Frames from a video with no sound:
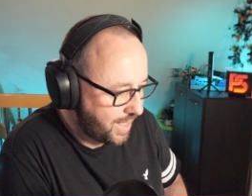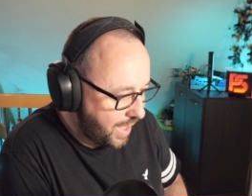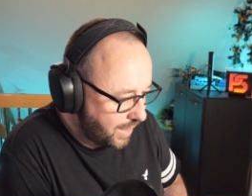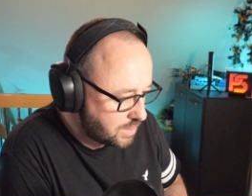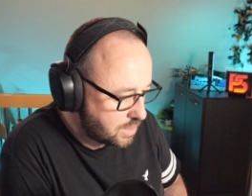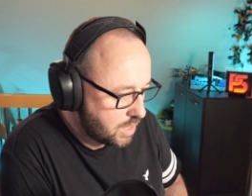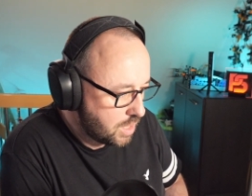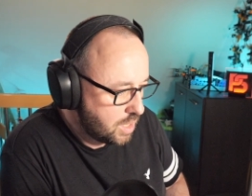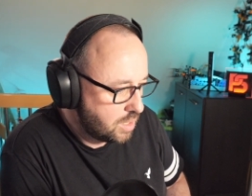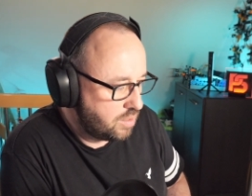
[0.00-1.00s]
And
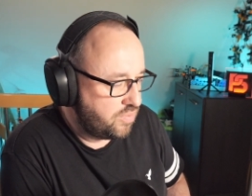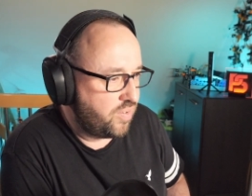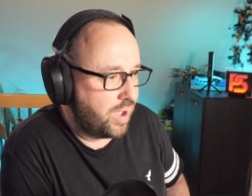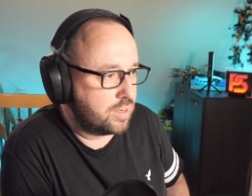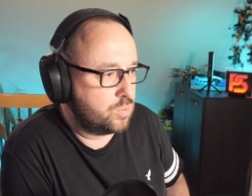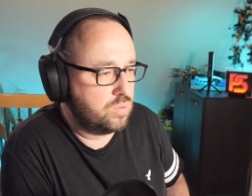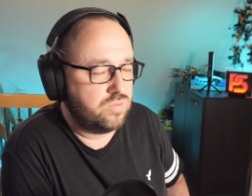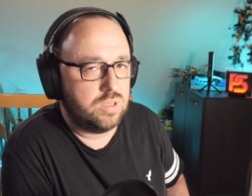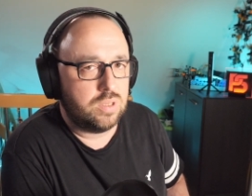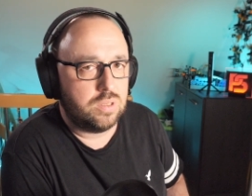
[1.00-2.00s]
the fact
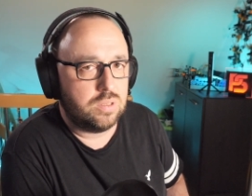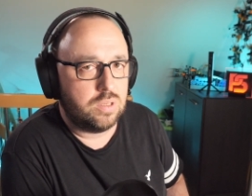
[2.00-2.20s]
with the,